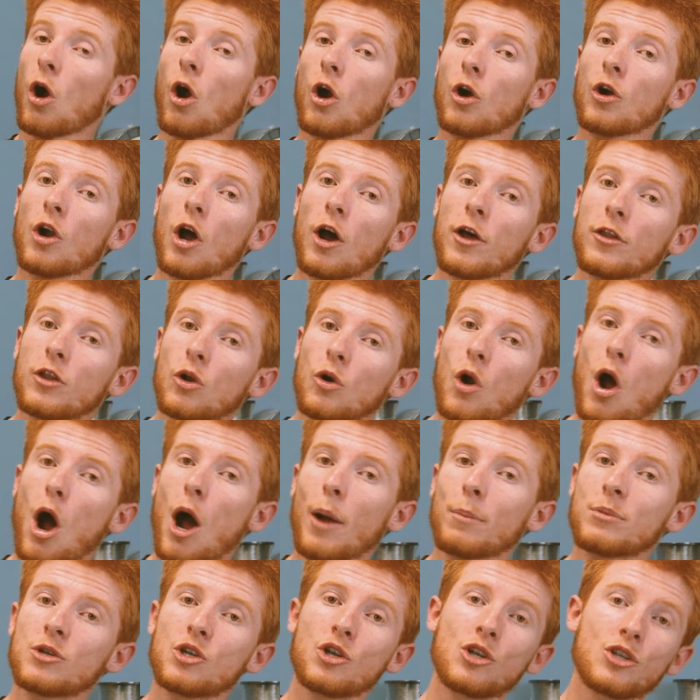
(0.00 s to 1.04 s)
are other
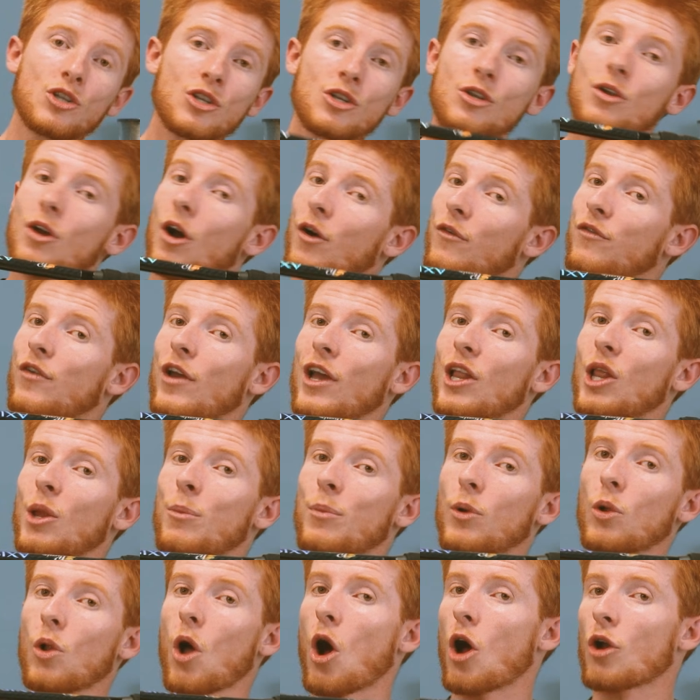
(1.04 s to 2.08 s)
options
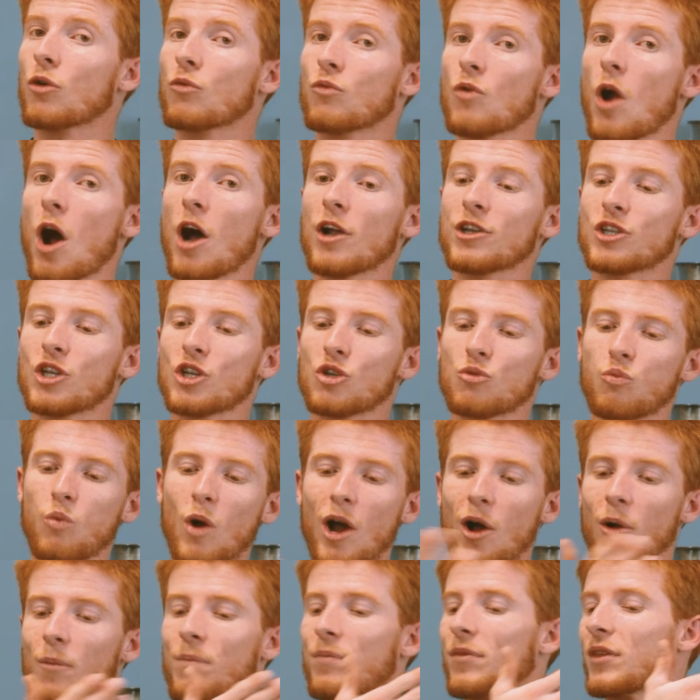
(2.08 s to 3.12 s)
available on rods as
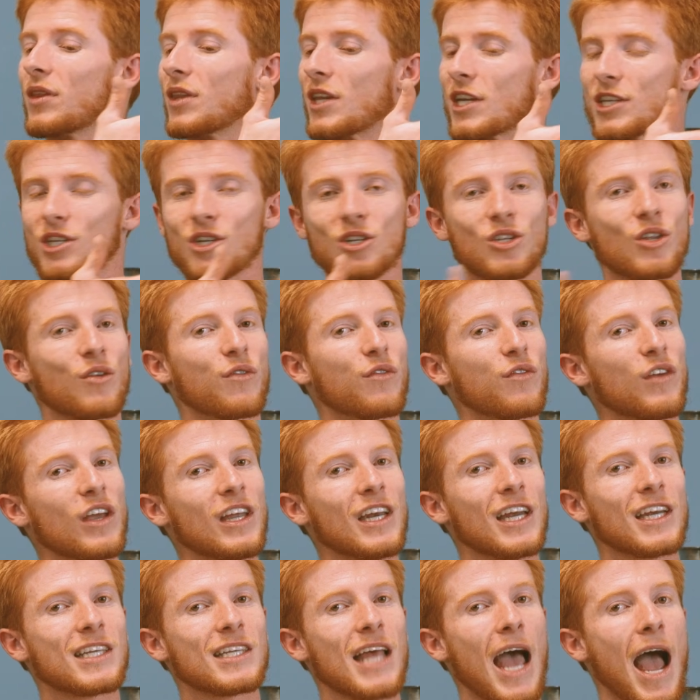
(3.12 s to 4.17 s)
well. This is the
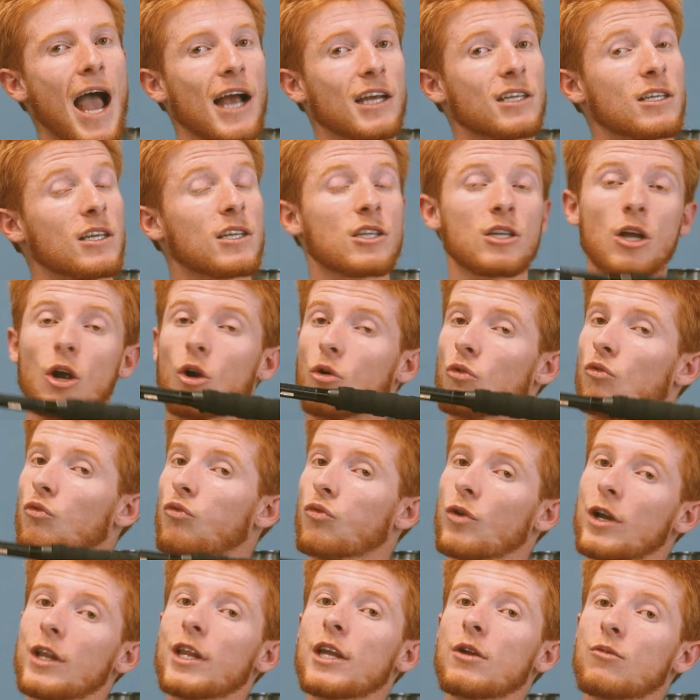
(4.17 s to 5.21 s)
Phoenix Axis, a
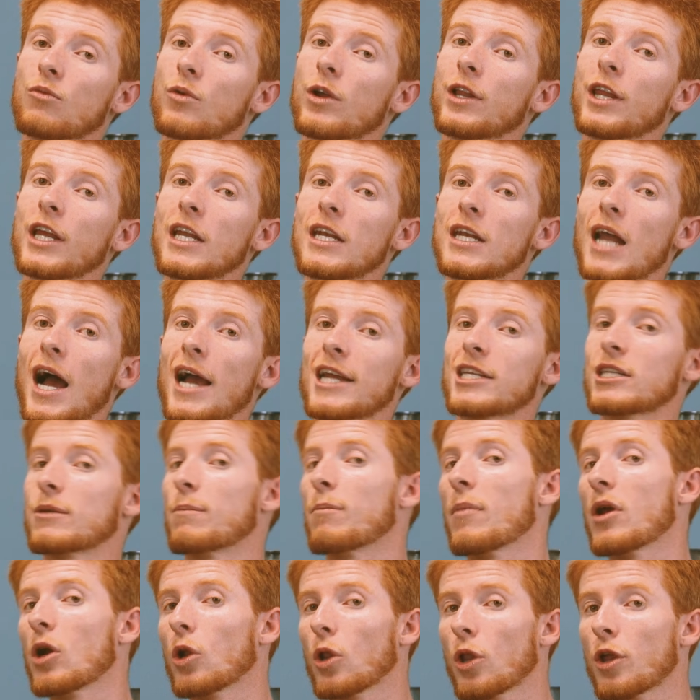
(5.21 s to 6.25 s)
really, really nice
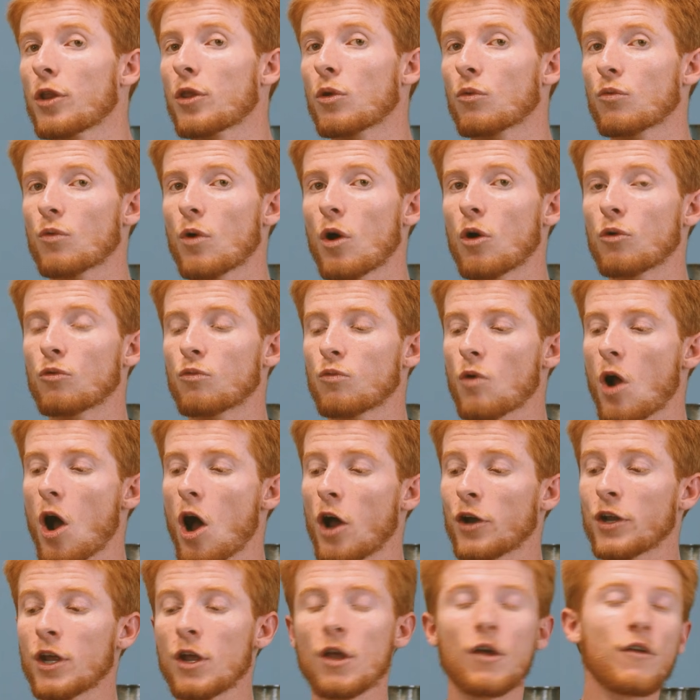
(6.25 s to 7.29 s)
middle of the road
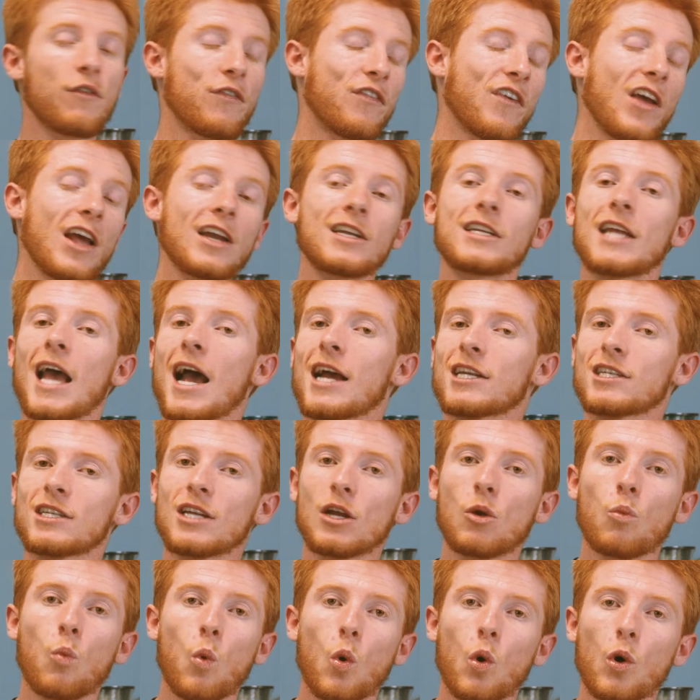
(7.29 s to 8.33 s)
rod,
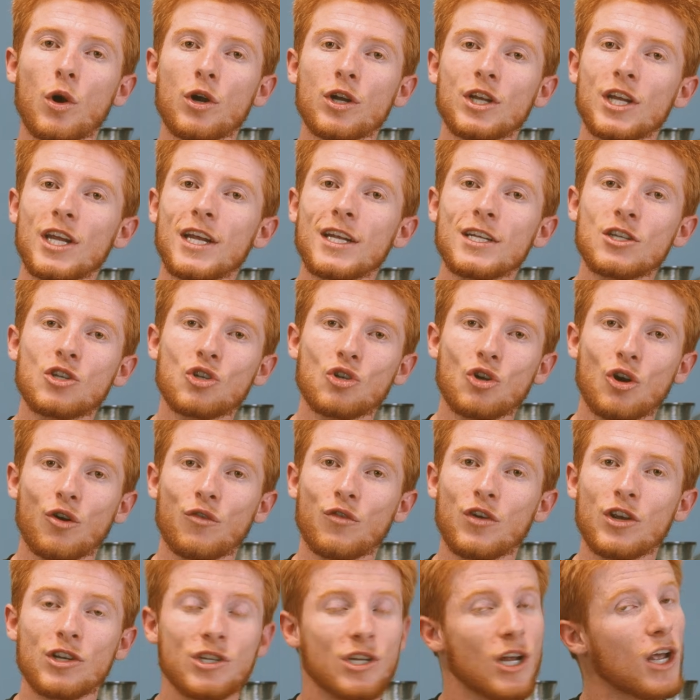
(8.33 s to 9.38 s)
fantastic warranty and
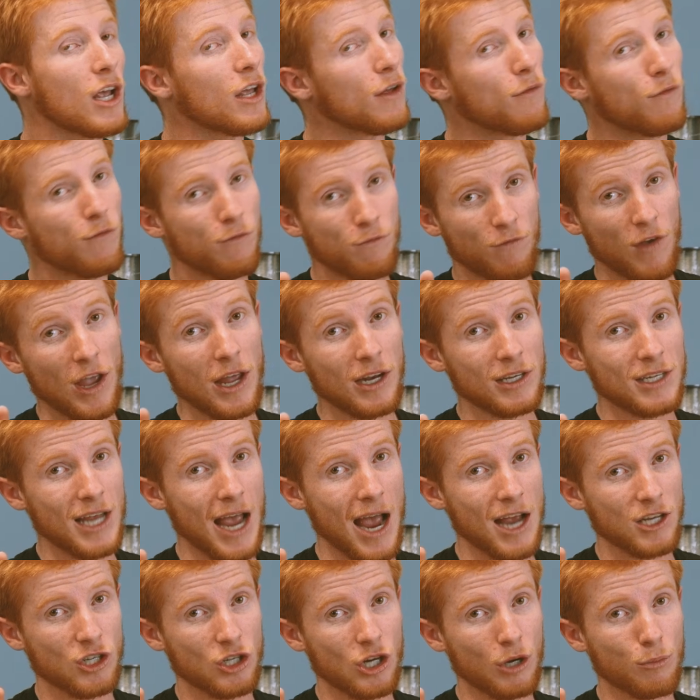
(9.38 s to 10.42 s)
service.
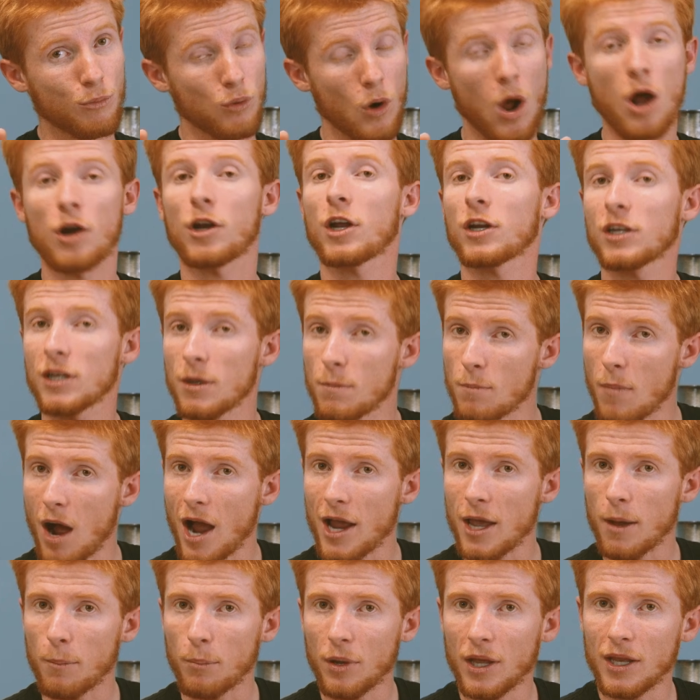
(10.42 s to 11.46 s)
Fantastic product in
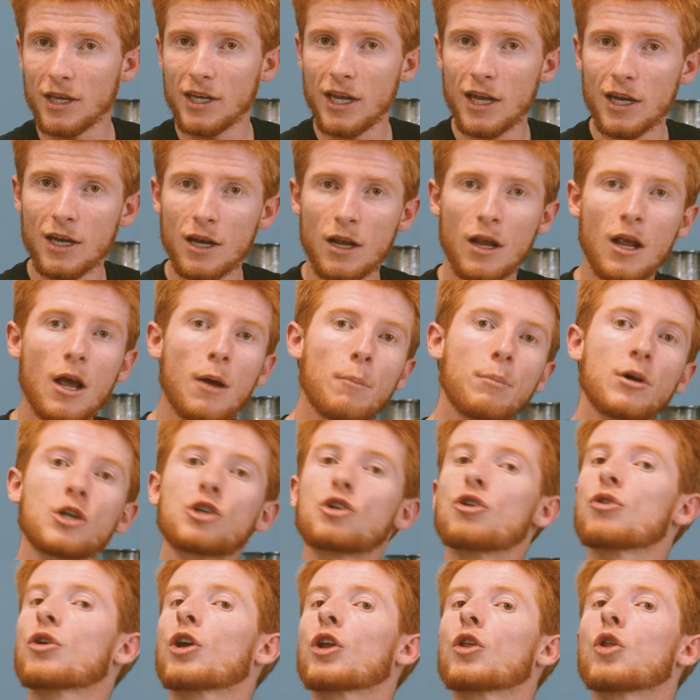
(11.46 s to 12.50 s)
my opinion,
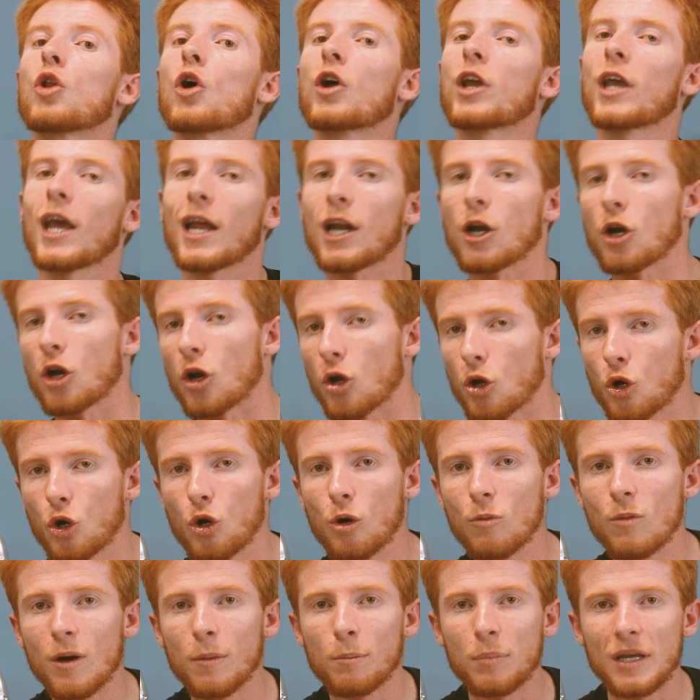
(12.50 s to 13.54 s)
but you could look at an
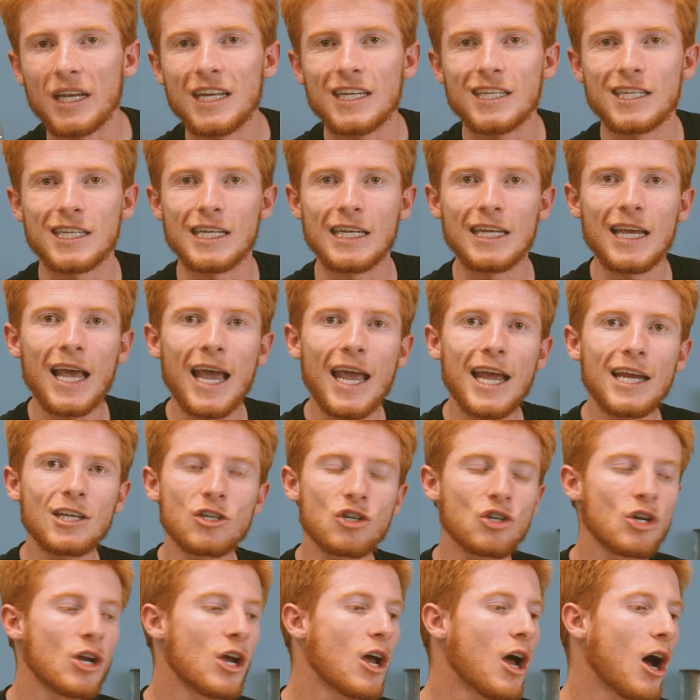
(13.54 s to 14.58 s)
Akuma
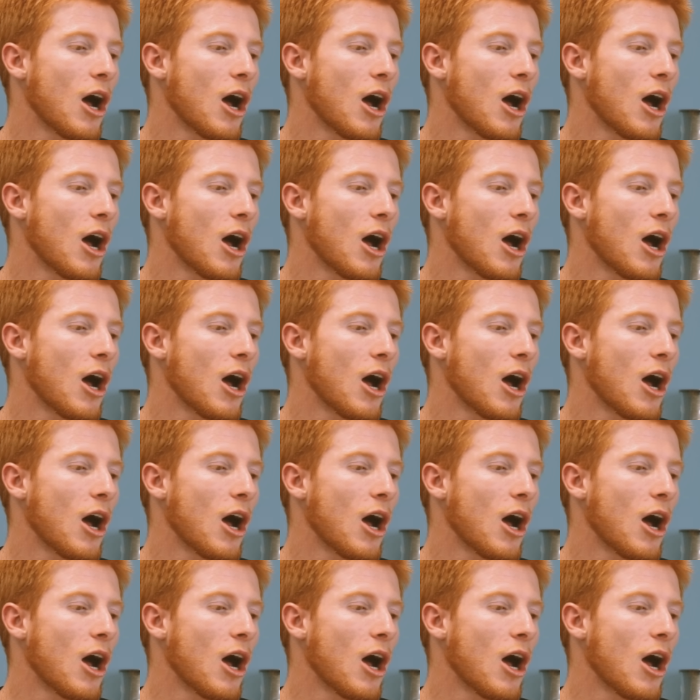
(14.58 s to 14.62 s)
PCH,